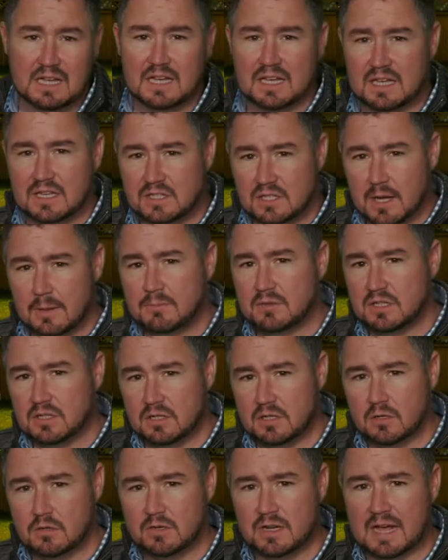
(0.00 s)
It's up to
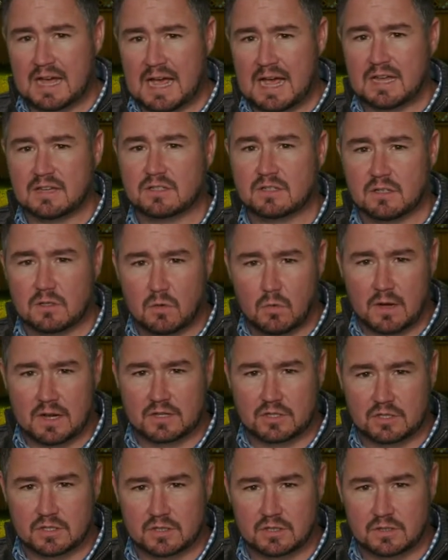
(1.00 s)
you to ask the
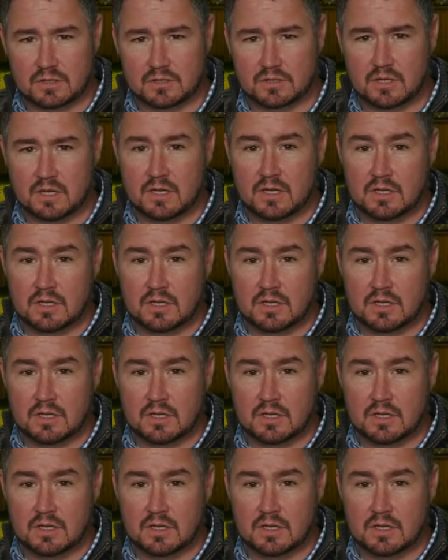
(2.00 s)
questions